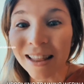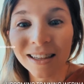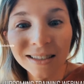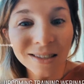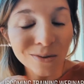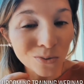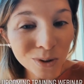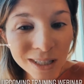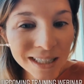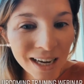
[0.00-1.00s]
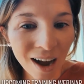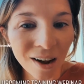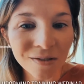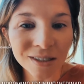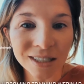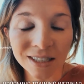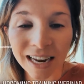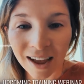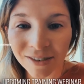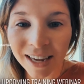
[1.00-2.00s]
This is really tough to
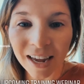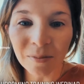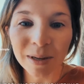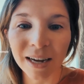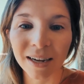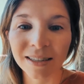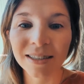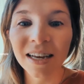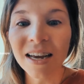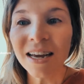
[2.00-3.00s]
navigate because